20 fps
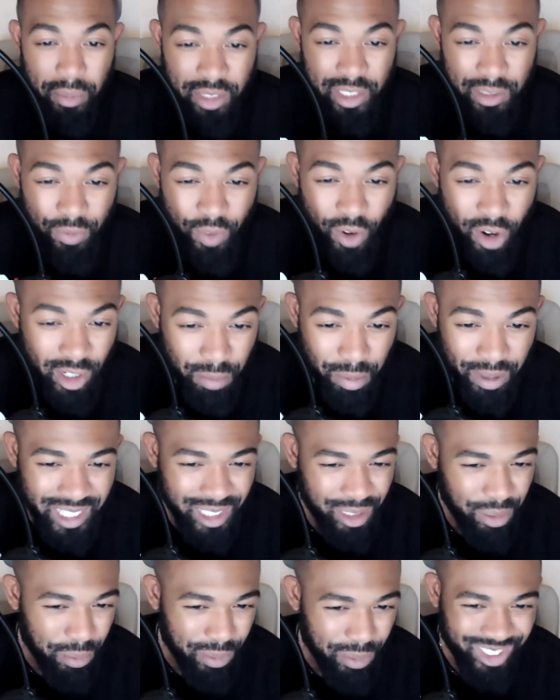it as far as
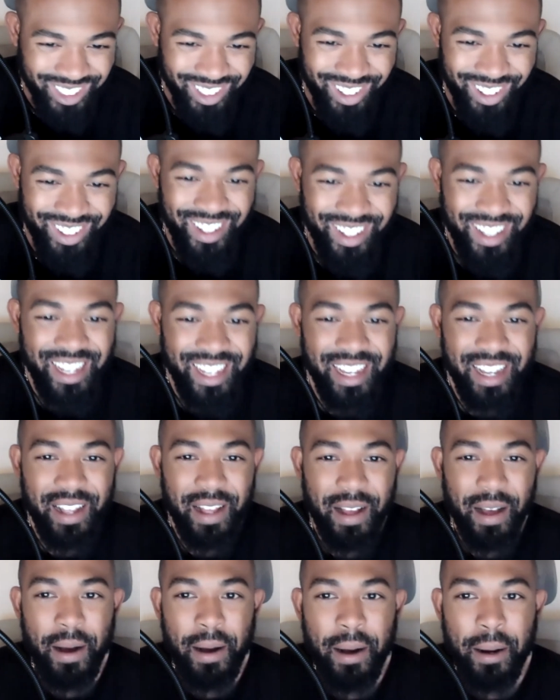possible.
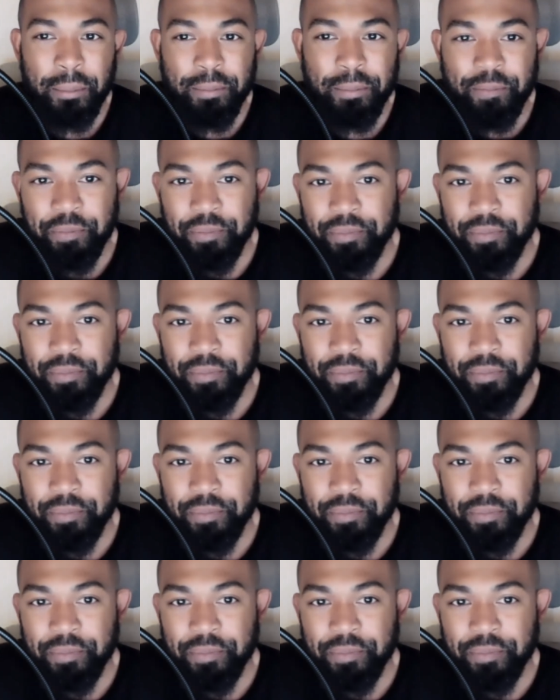Um,